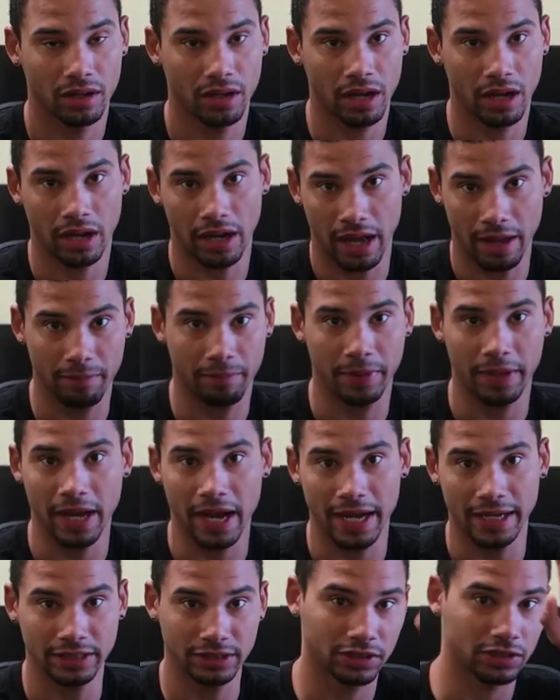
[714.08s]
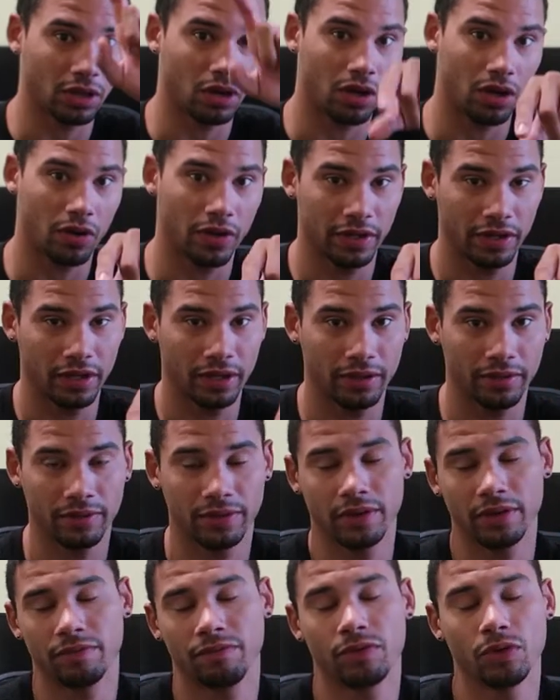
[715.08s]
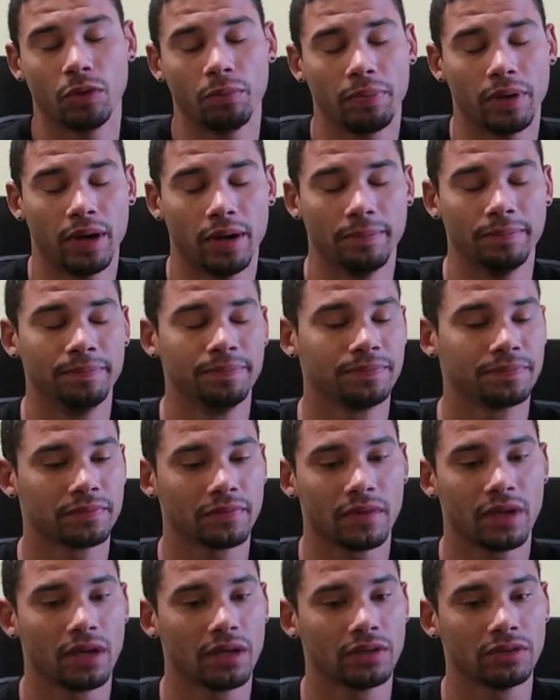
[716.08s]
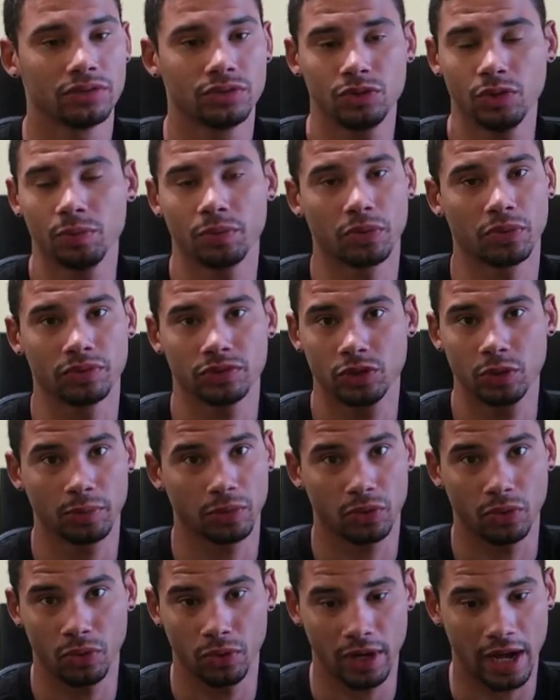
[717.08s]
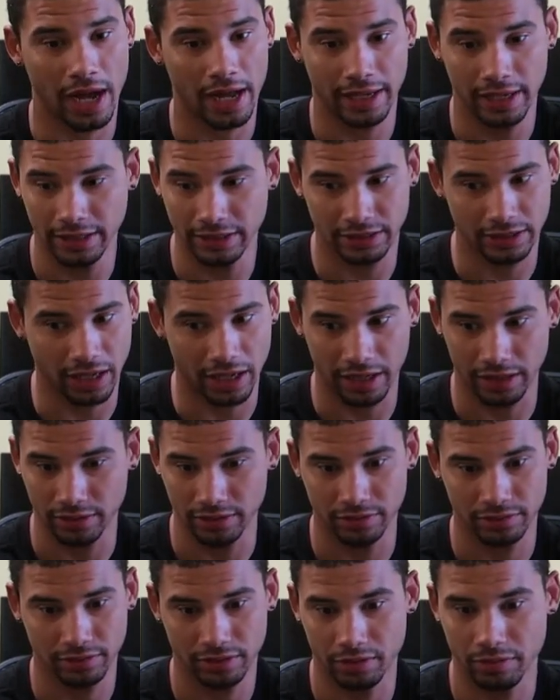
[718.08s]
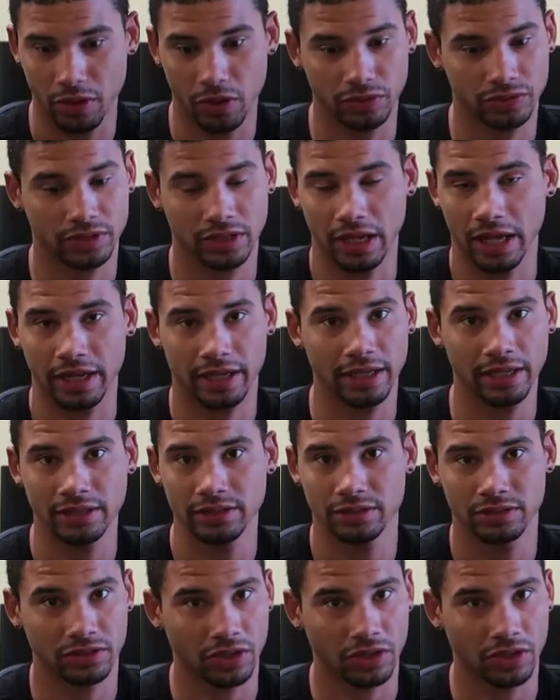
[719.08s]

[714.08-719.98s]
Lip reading: MVI install and the fuel pump. Super, super cool guy. He's done the most, like, he